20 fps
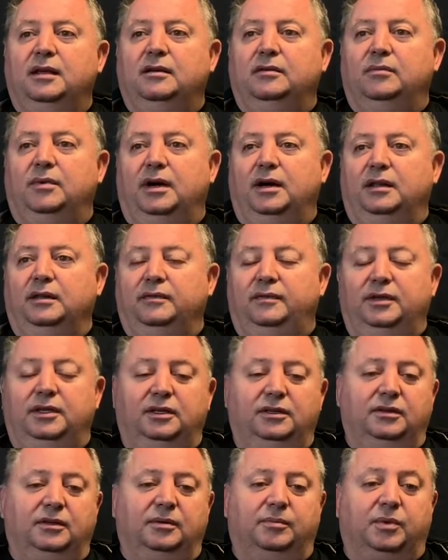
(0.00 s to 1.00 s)
Well, if you're
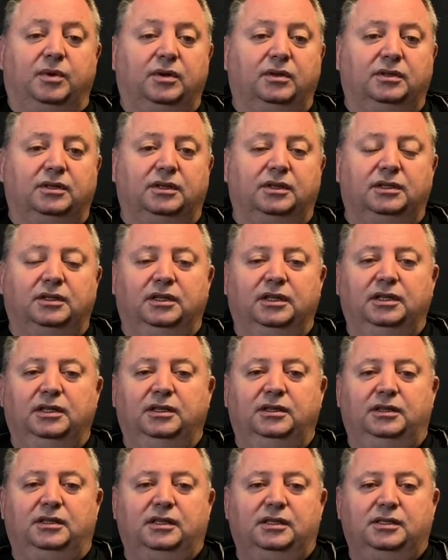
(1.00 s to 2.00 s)
doing a boulder,
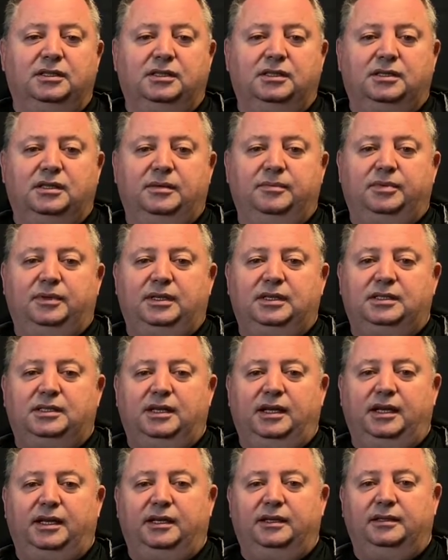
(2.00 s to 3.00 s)
you can just simply
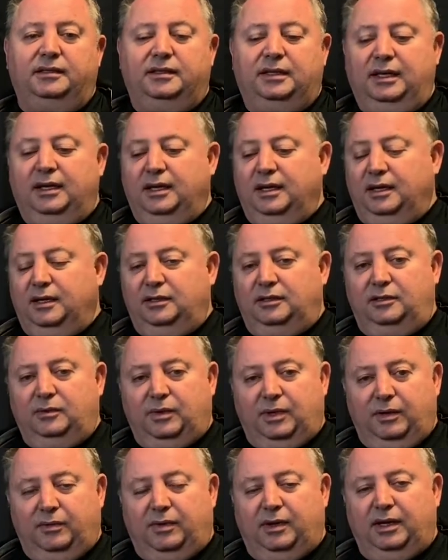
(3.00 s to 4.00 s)
say, do
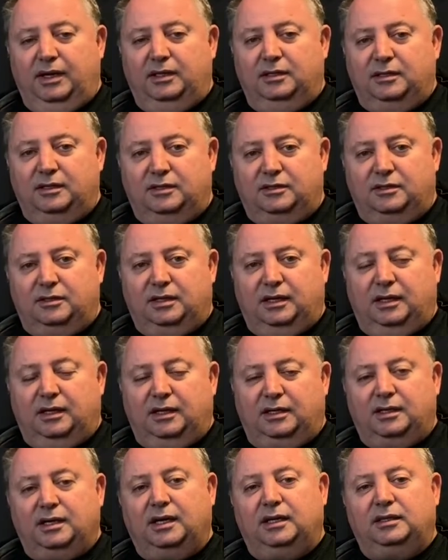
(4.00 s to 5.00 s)
I want to just
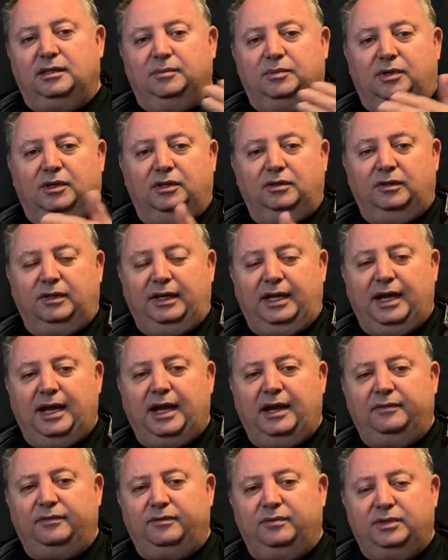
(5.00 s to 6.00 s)
cut the boulder in
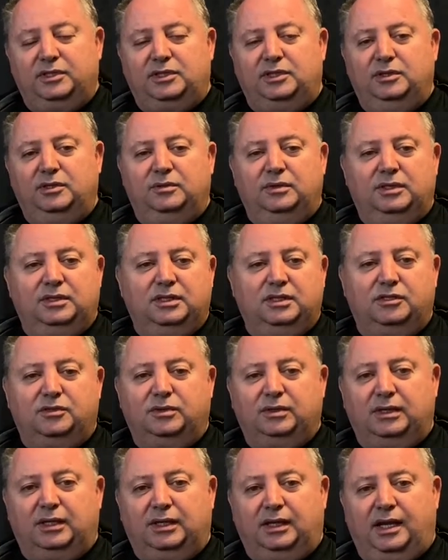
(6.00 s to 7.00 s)
half, which you would just
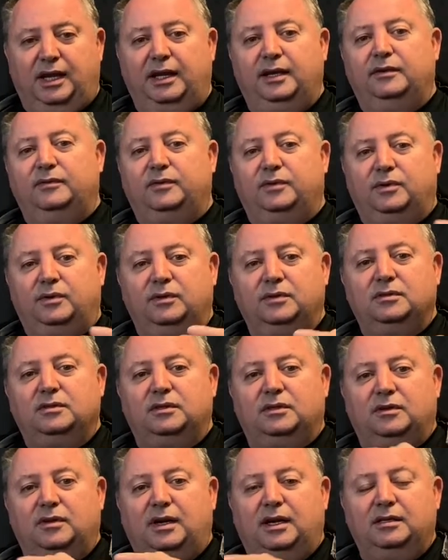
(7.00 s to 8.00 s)
drill a line of holes
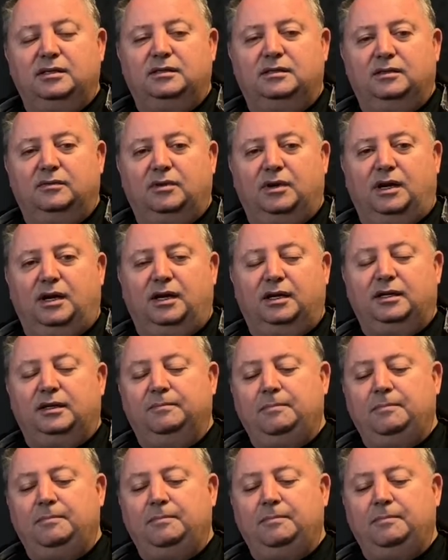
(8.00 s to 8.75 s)
across the rock,